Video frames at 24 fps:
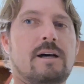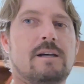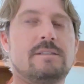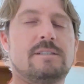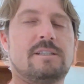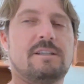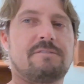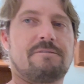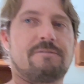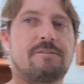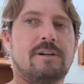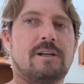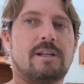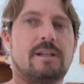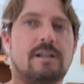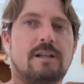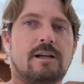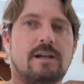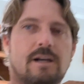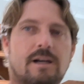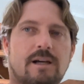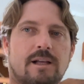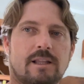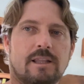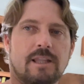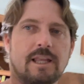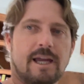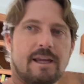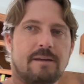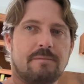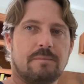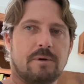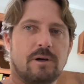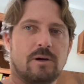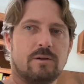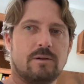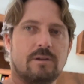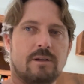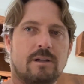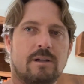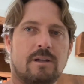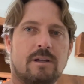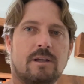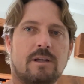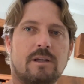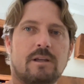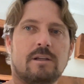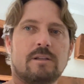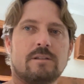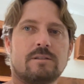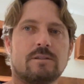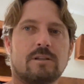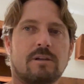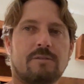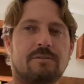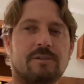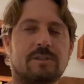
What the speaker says: different light mode. So if you